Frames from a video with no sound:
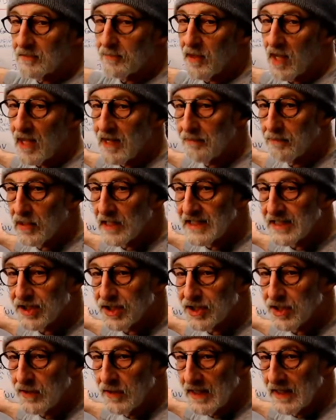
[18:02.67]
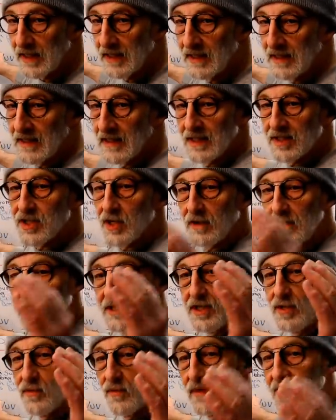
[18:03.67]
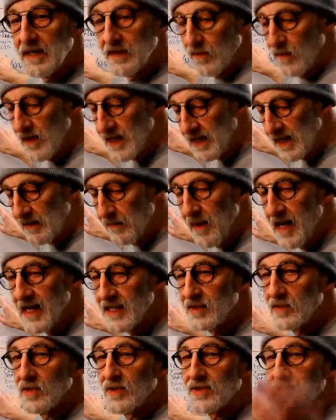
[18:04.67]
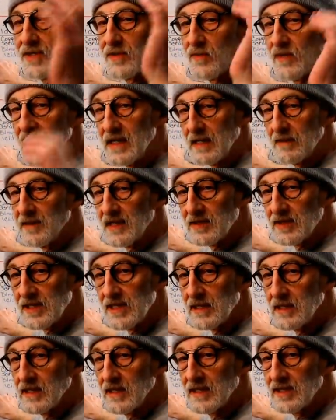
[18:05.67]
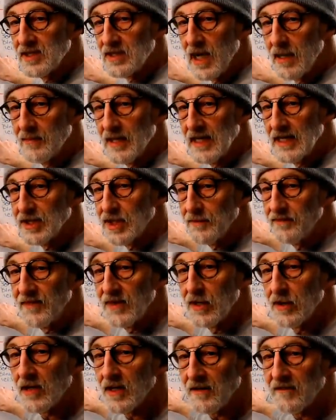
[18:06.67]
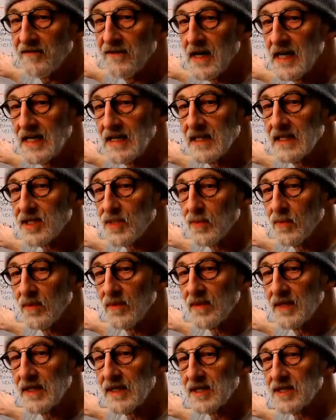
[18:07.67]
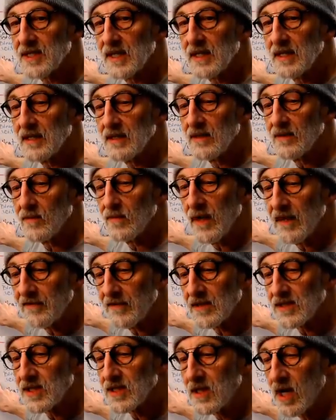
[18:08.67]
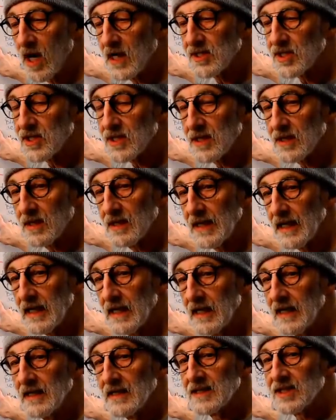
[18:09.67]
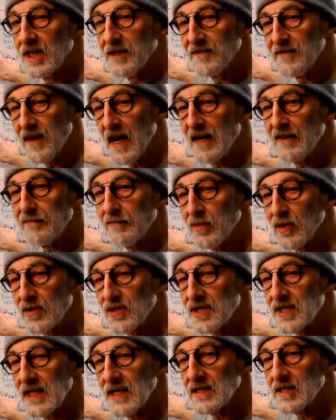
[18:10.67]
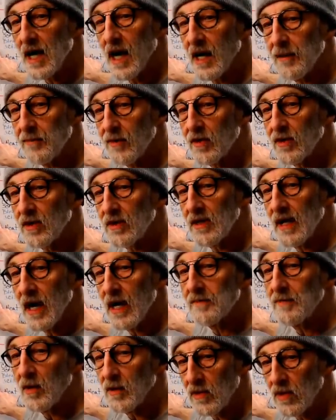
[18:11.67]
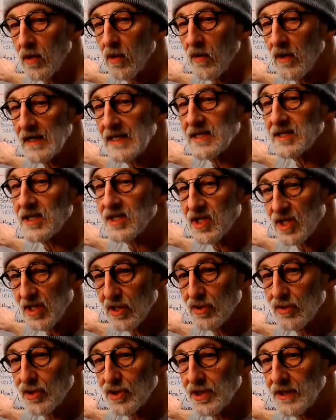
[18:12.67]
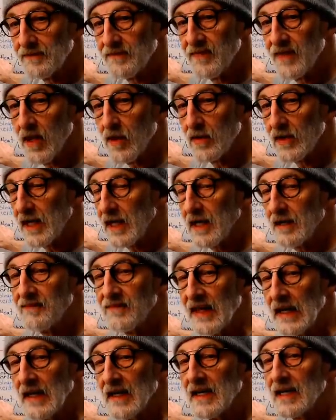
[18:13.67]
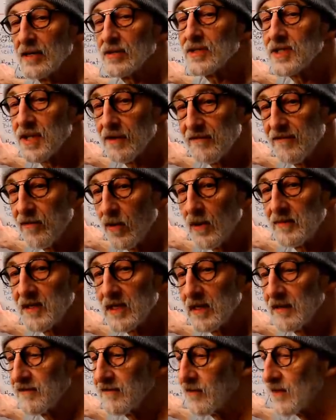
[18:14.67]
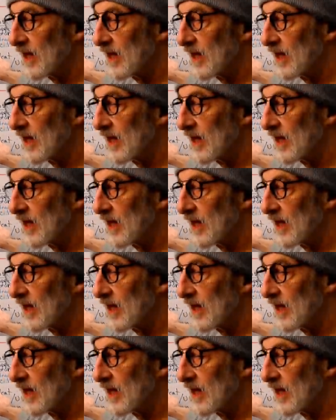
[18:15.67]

apply bleach to it. So in reading manuals and reading about decontamination, you're going to find this reference constantly to 5% hypochlorite solution. Okay, here's the formula for